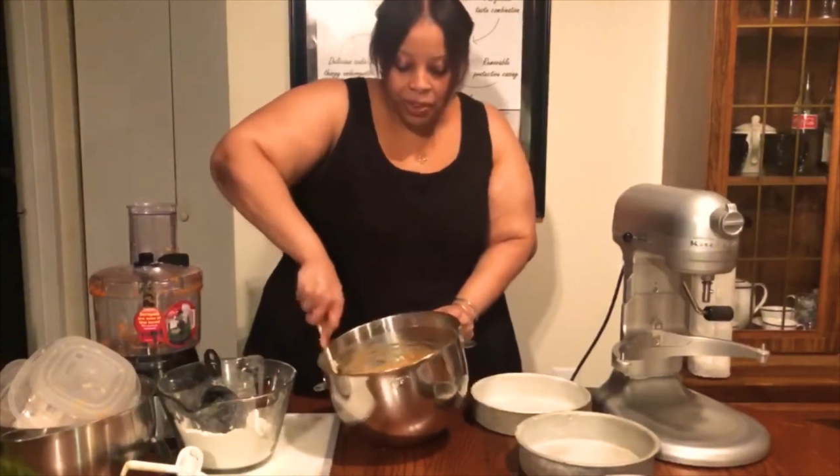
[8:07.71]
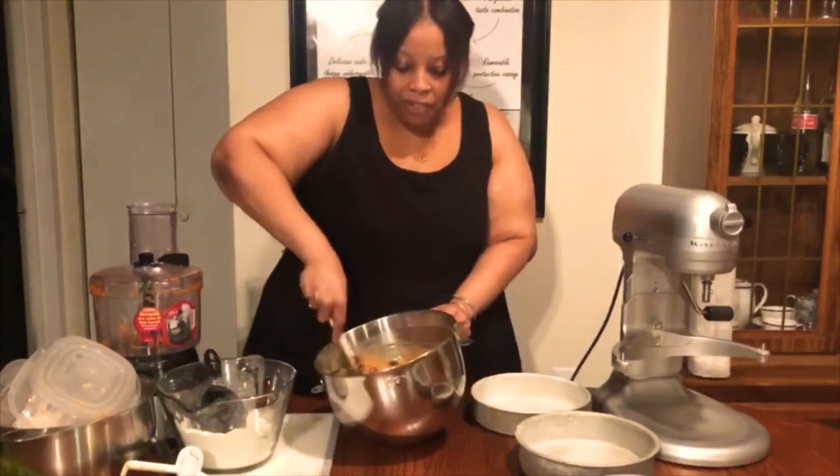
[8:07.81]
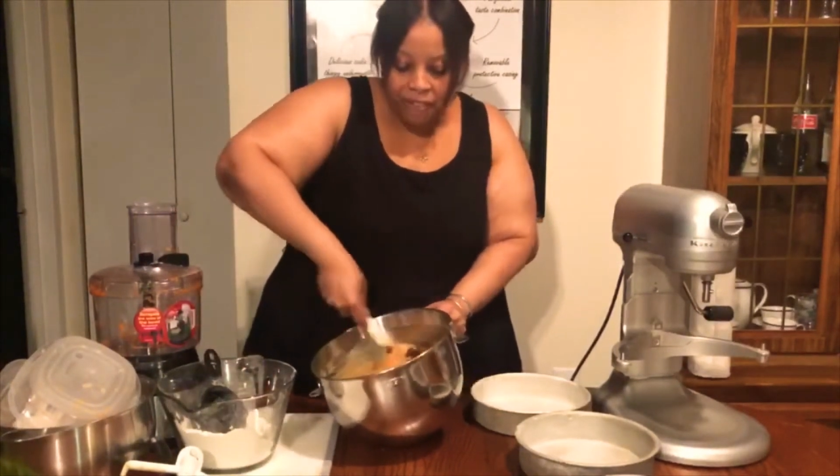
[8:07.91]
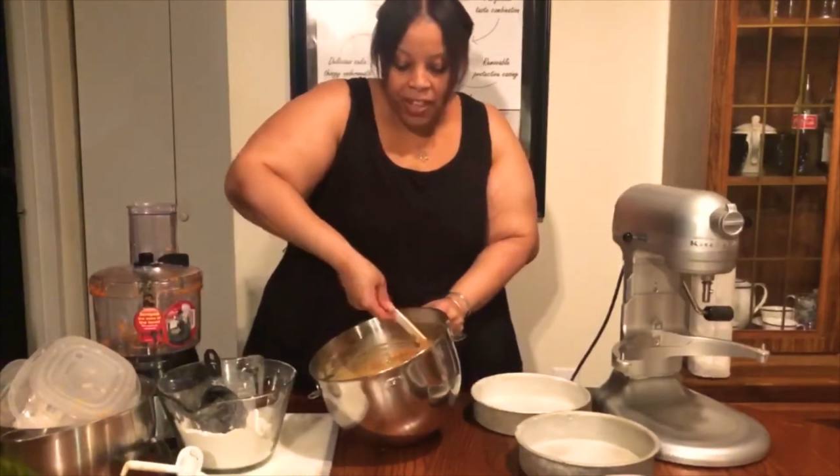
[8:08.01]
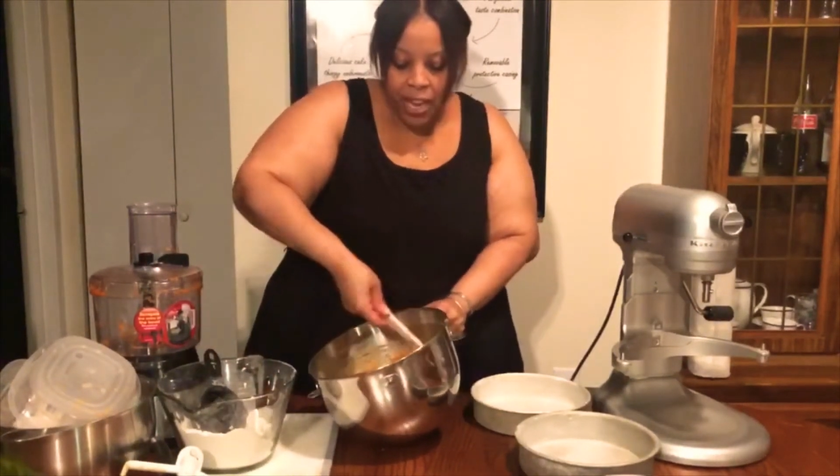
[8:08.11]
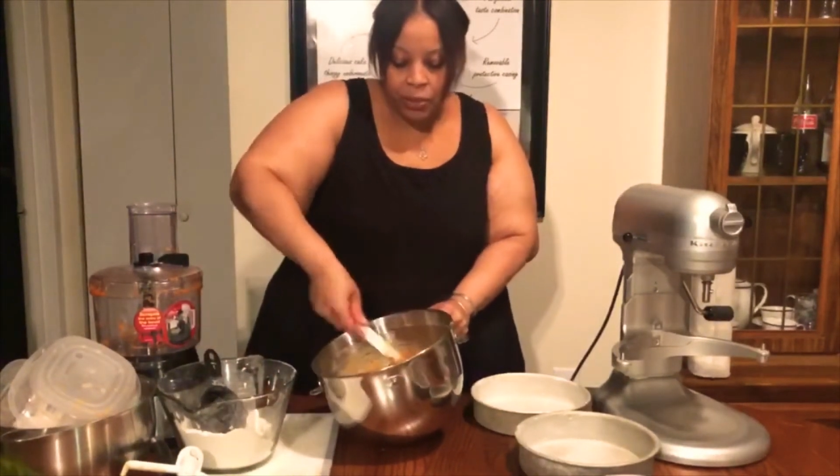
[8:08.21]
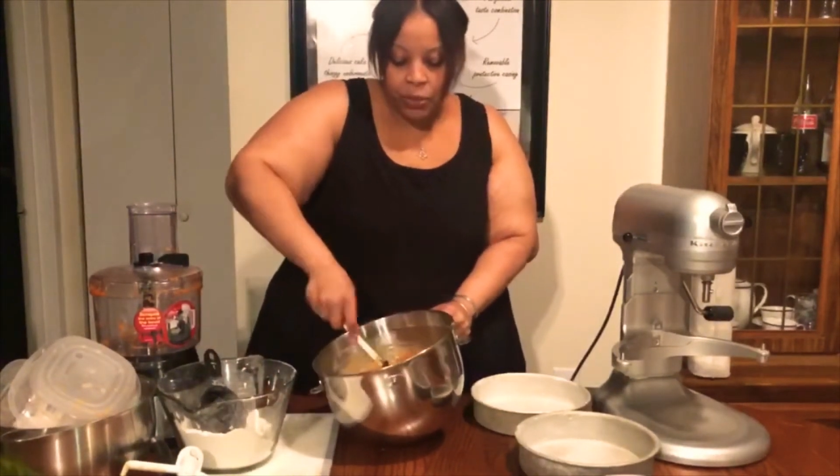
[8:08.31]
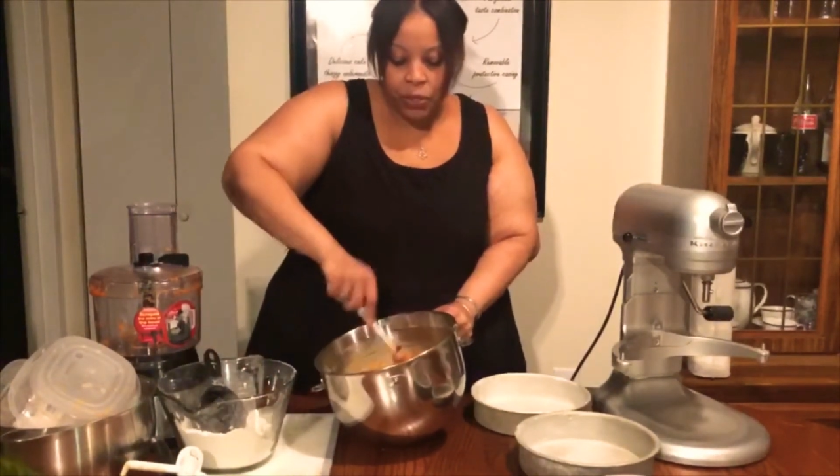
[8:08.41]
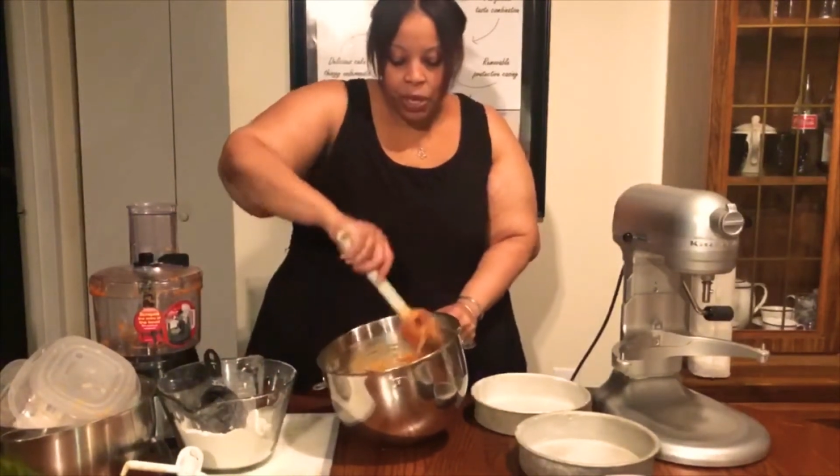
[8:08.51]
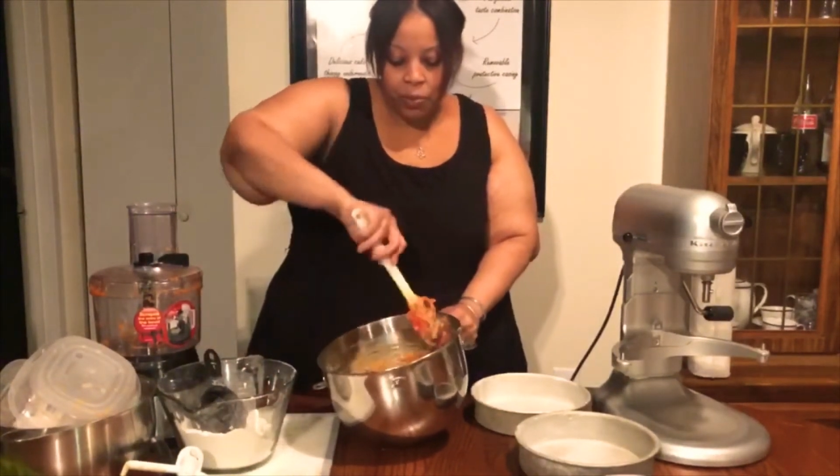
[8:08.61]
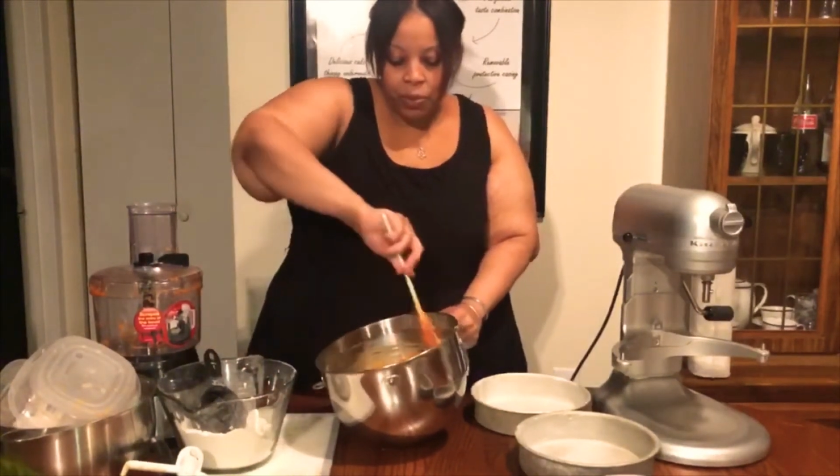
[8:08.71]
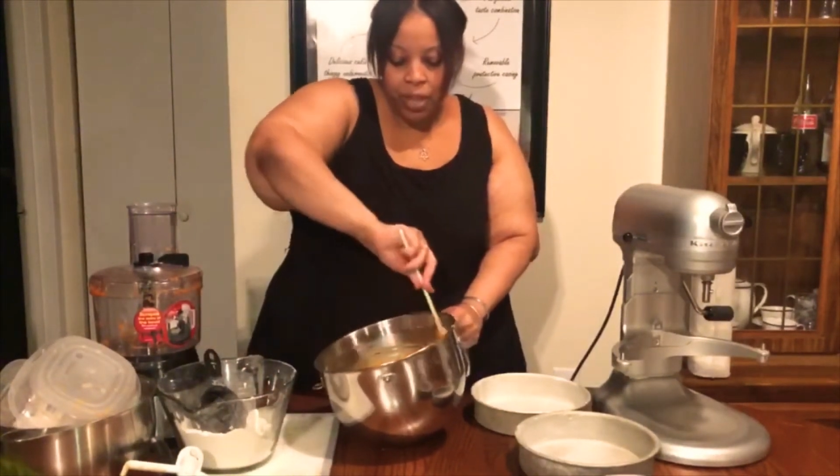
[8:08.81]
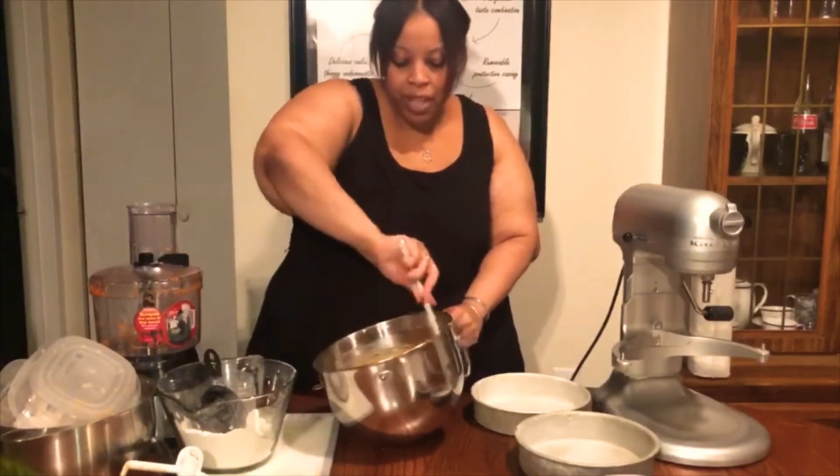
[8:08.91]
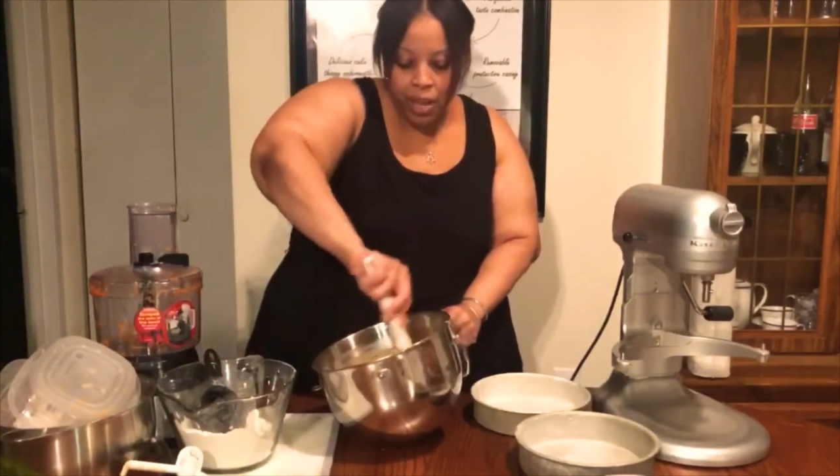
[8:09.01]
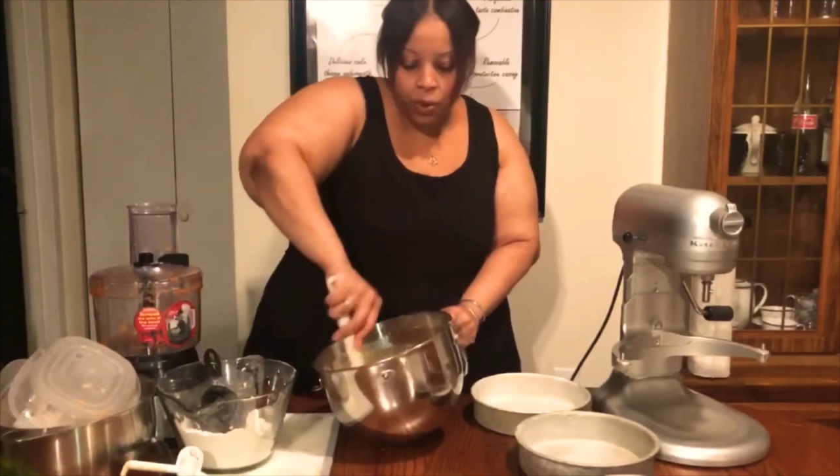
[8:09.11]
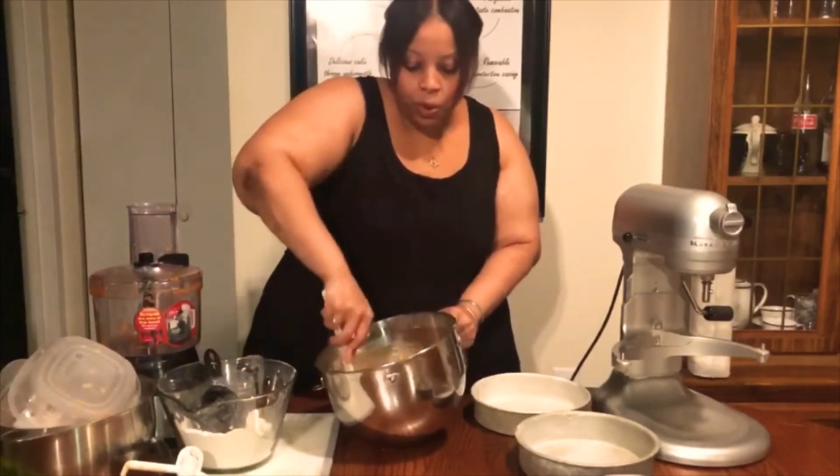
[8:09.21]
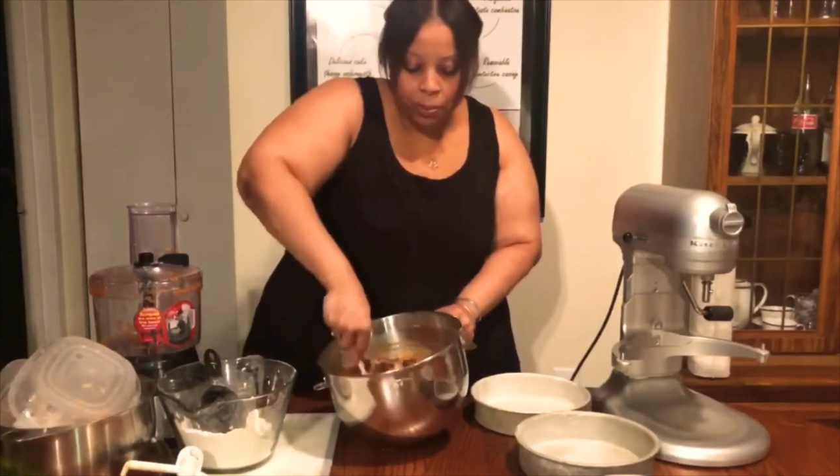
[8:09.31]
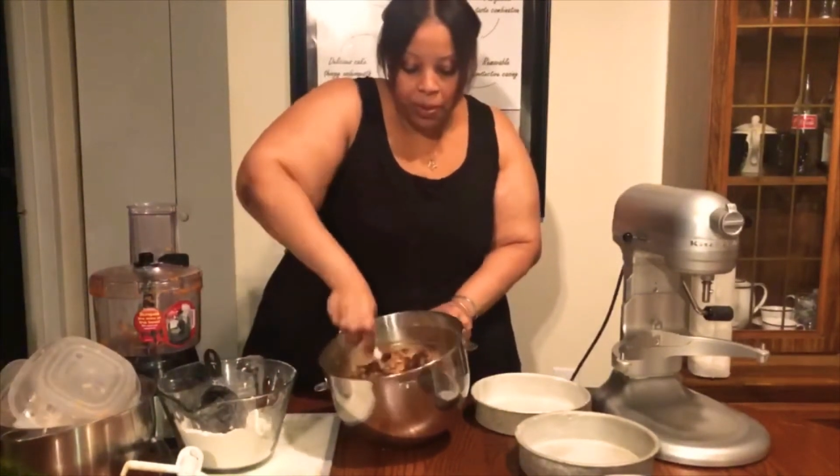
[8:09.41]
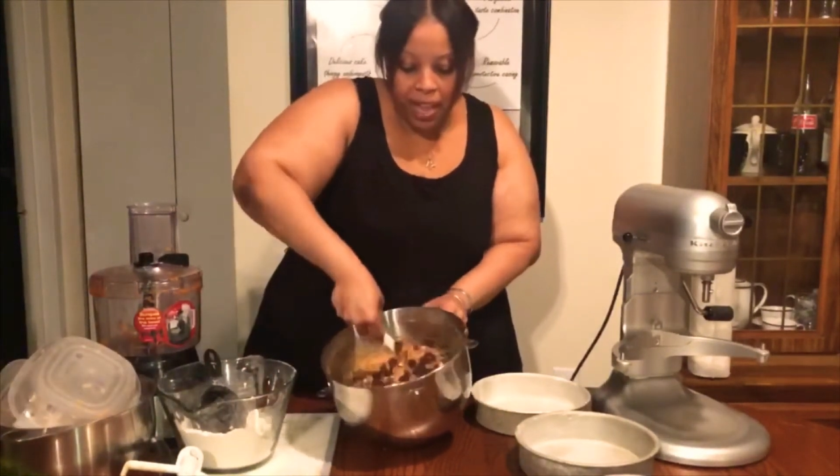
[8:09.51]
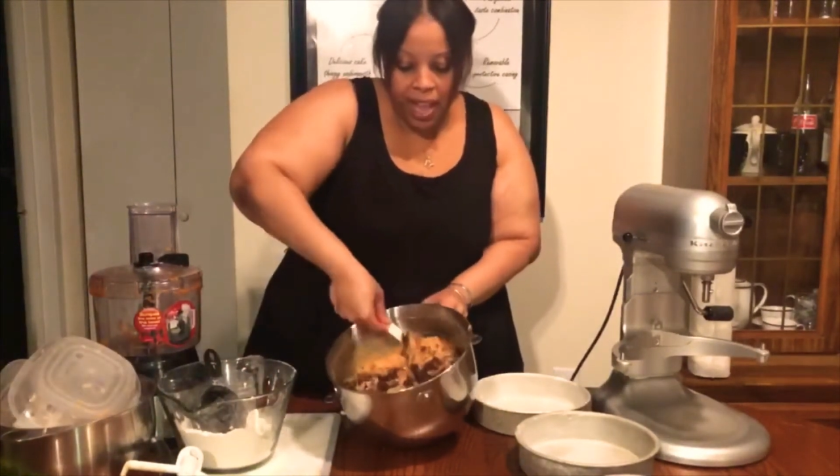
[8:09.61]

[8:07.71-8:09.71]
The final stir will incorporate